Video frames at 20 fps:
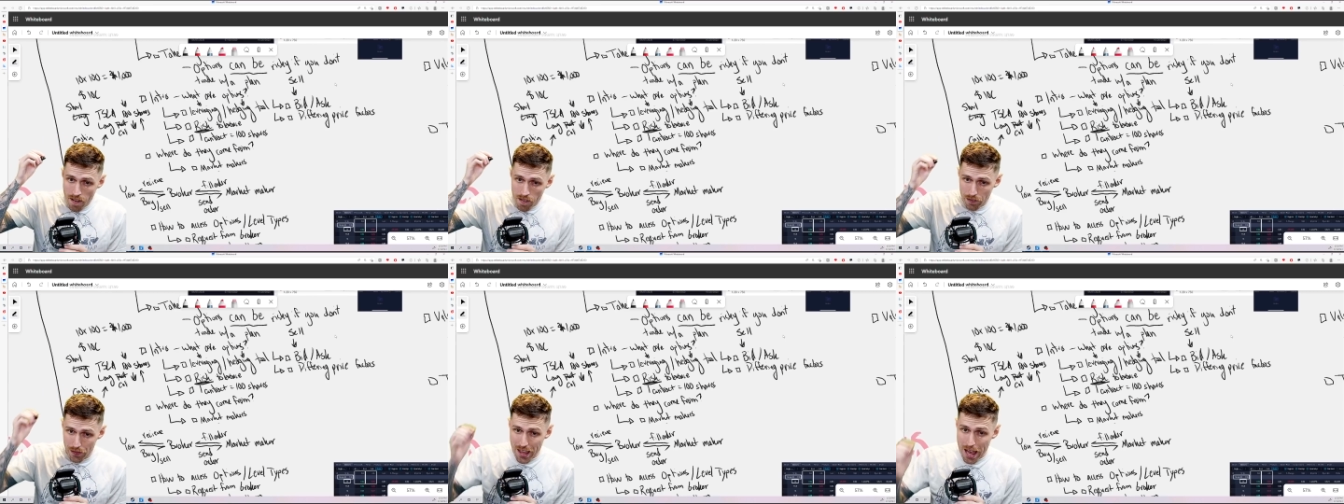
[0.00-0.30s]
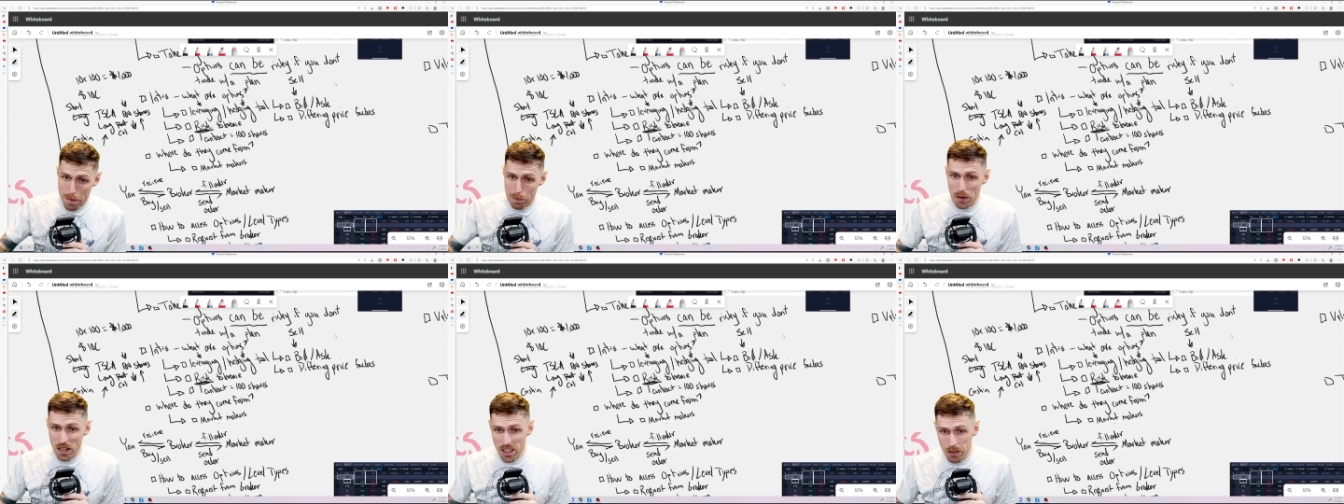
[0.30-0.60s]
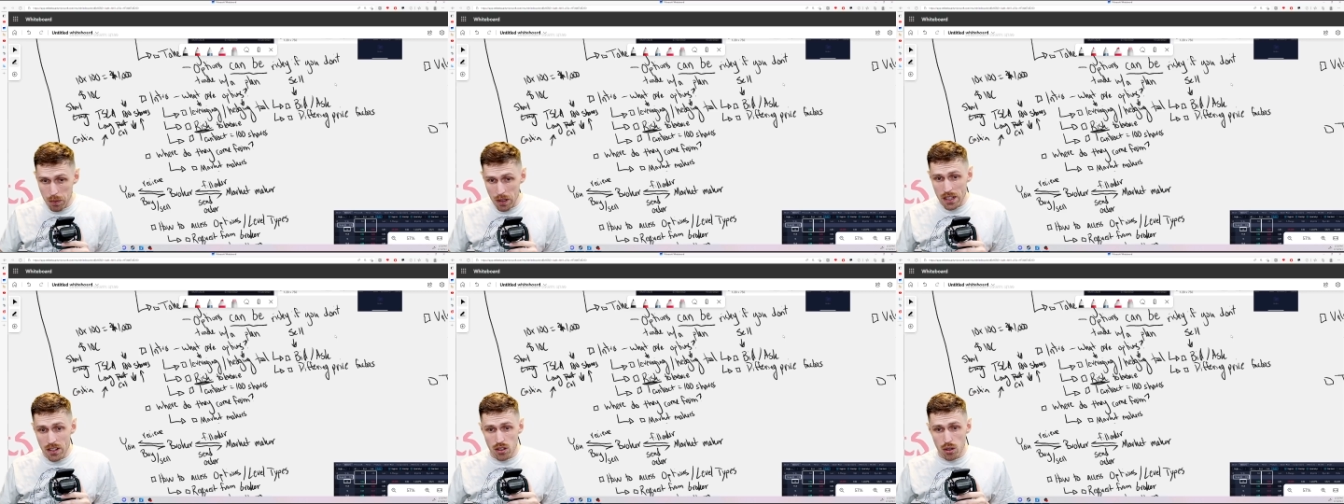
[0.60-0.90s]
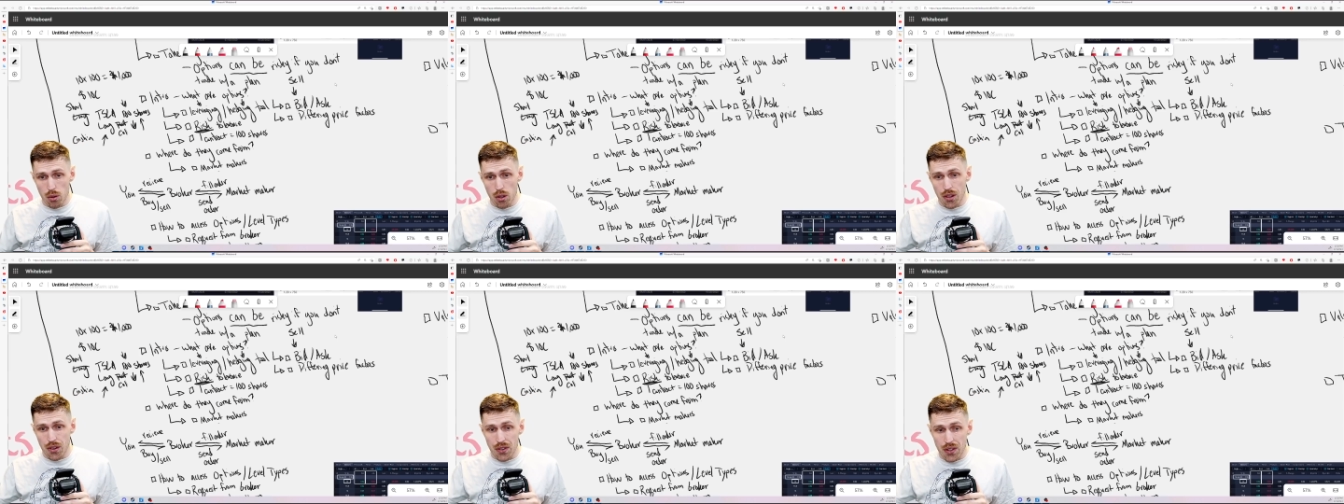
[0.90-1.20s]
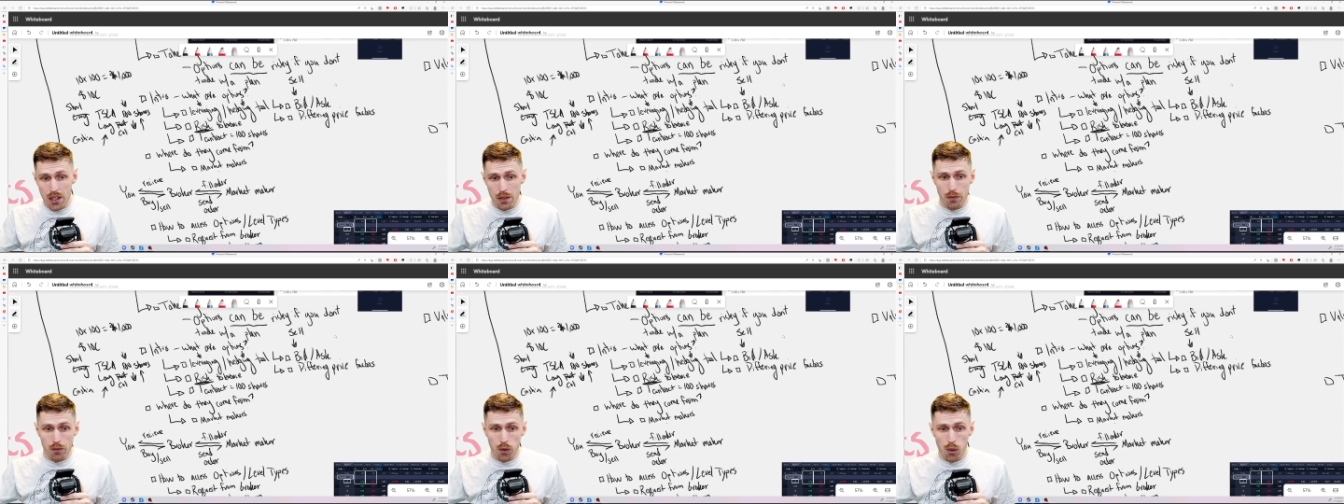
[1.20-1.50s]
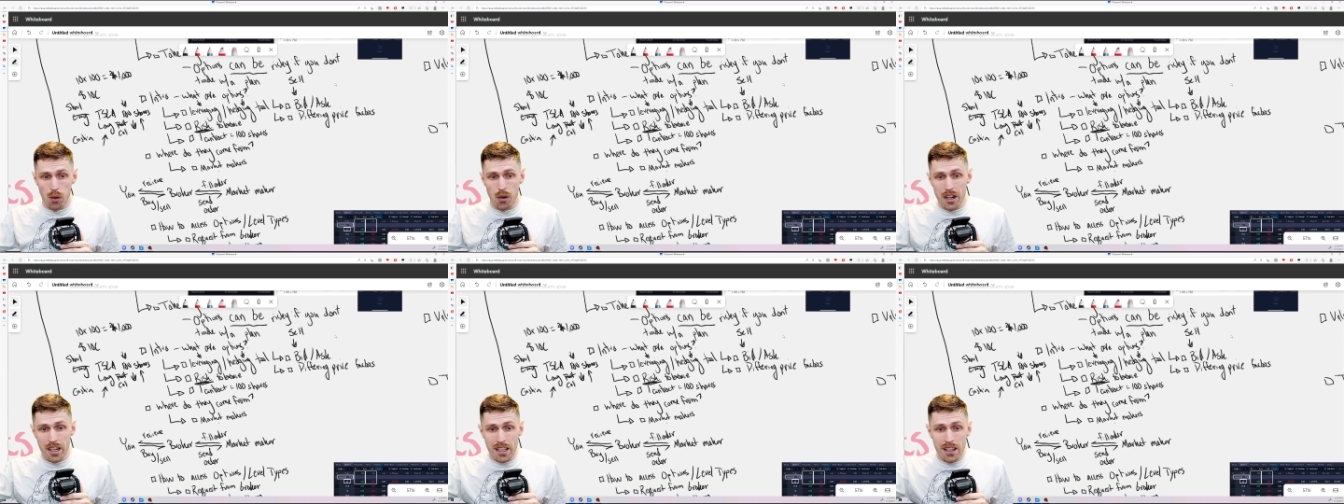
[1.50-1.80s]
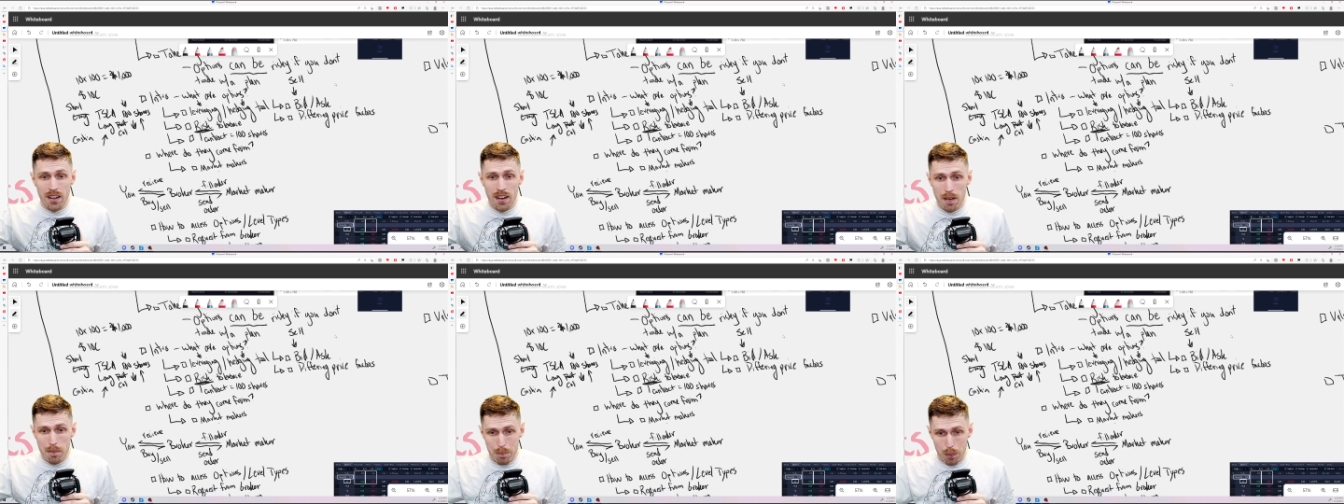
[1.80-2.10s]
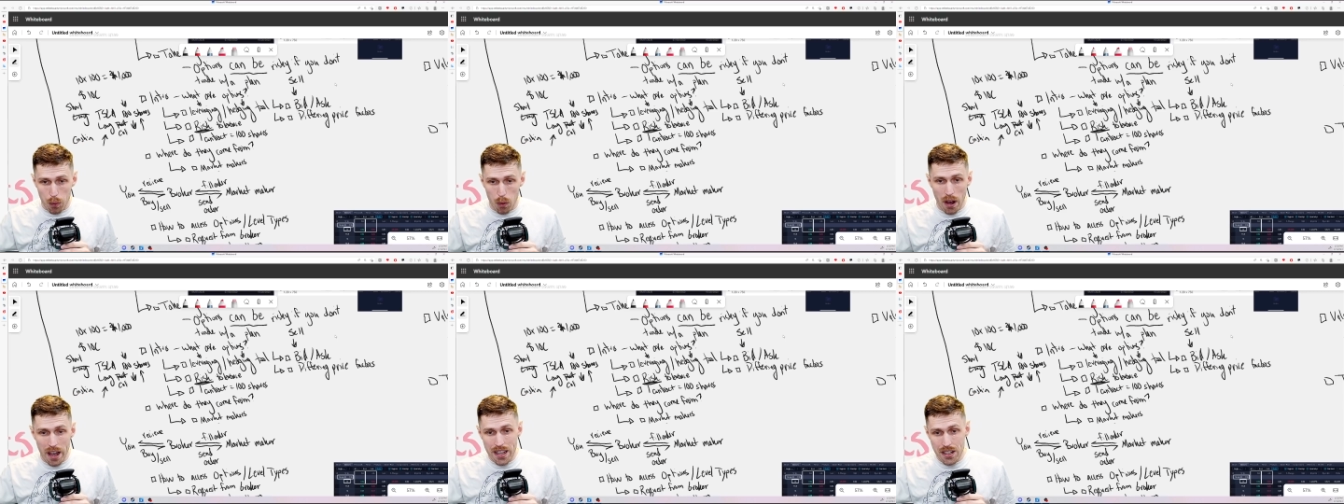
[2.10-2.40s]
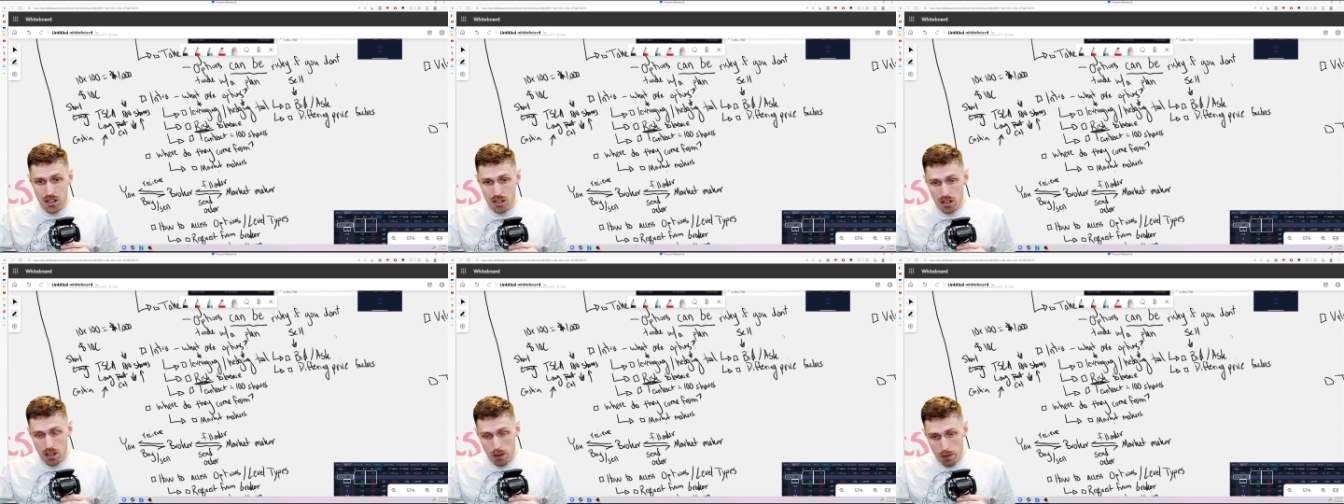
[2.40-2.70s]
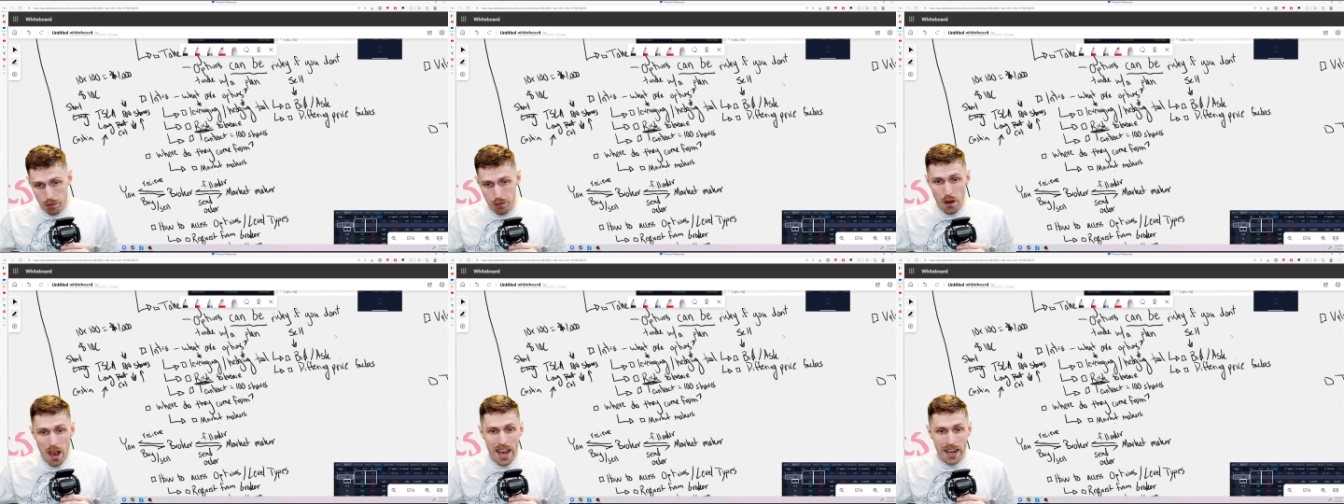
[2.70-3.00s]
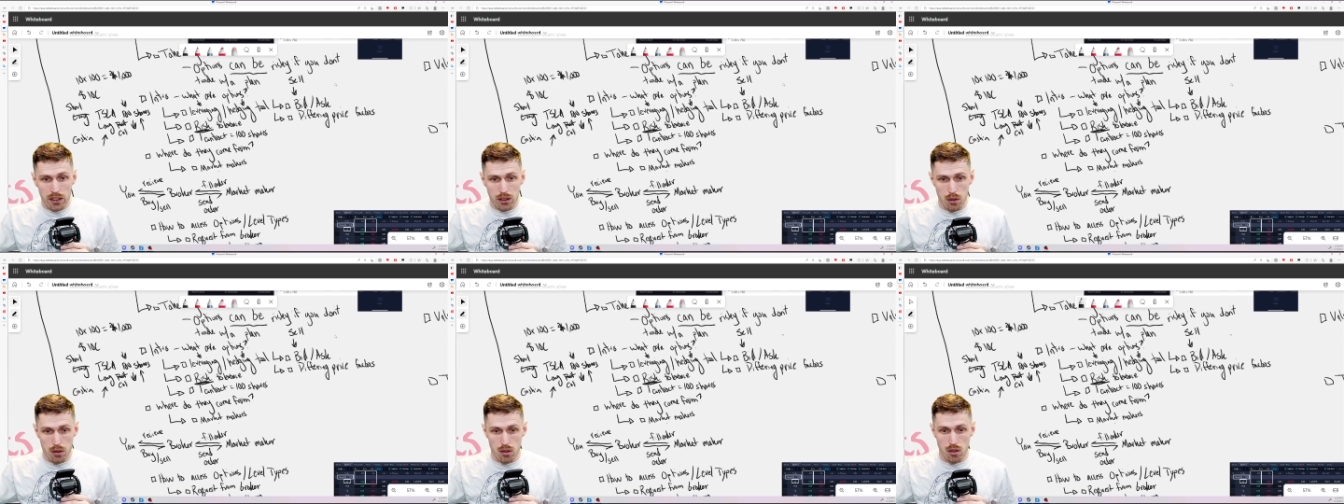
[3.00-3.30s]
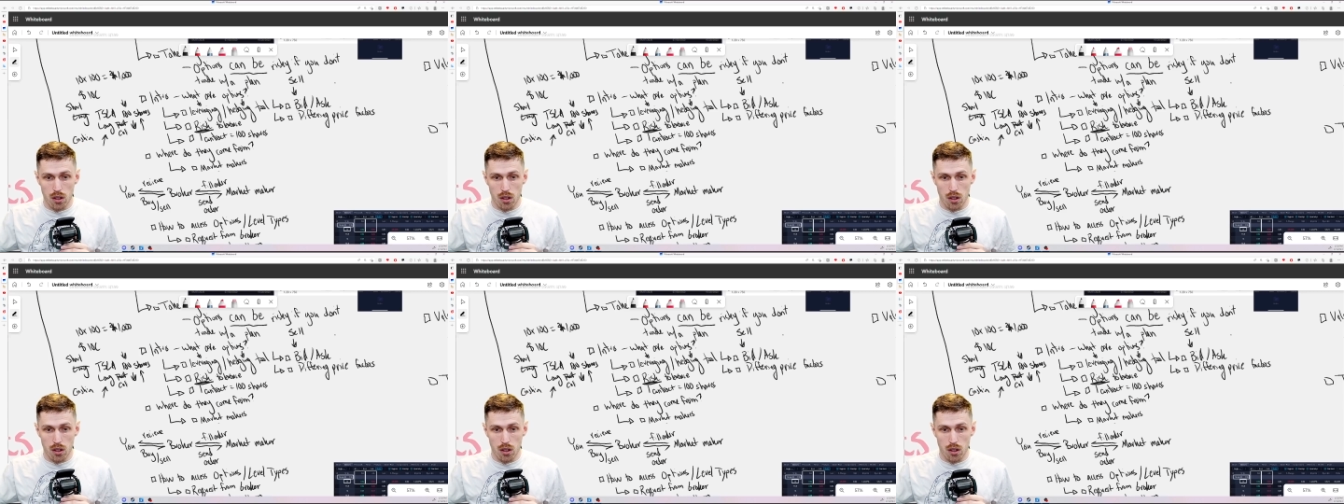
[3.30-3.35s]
That brings me into the differing price factors.